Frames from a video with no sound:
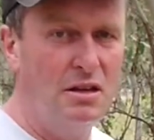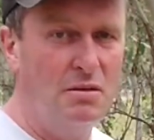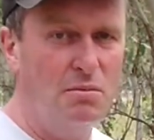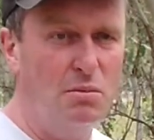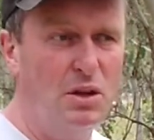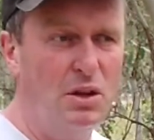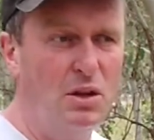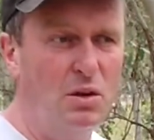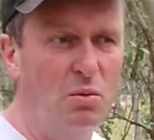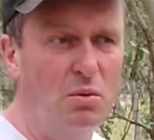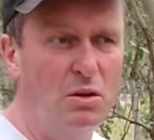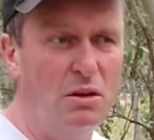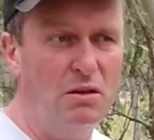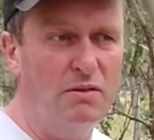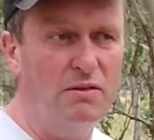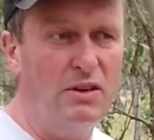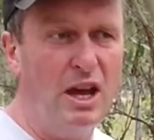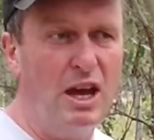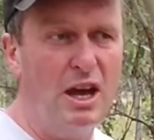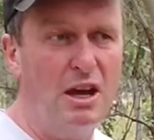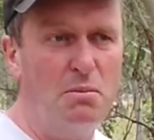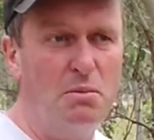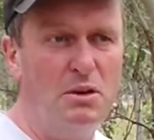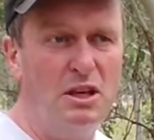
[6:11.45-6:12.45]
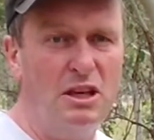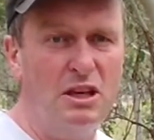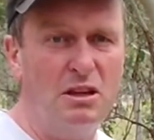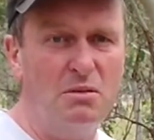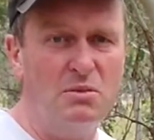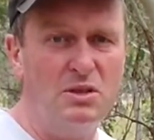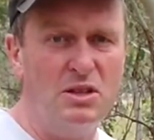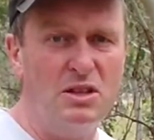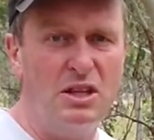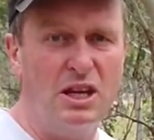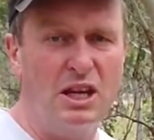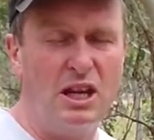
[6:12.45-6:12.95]
Being aware of your R P
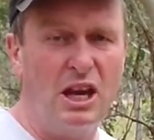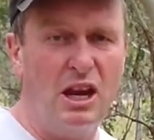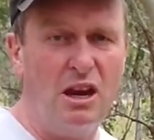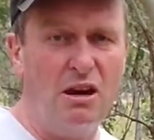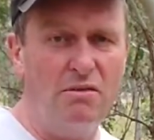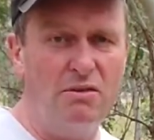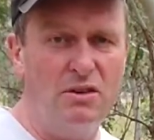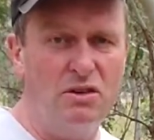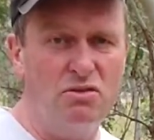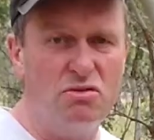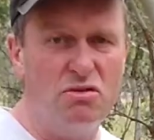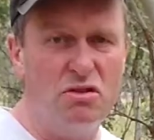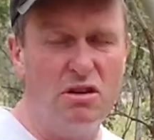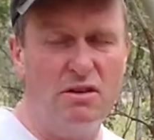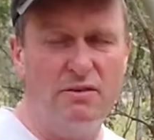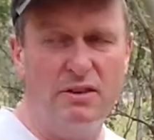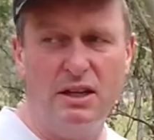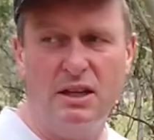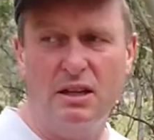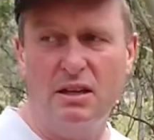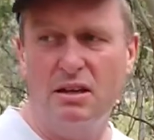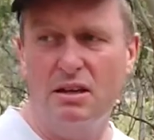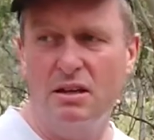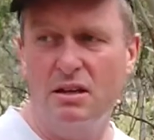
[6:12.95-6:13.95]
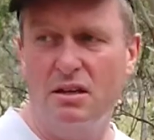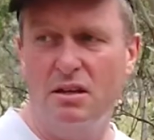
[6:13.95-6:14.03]
Ms in the car if you're driving.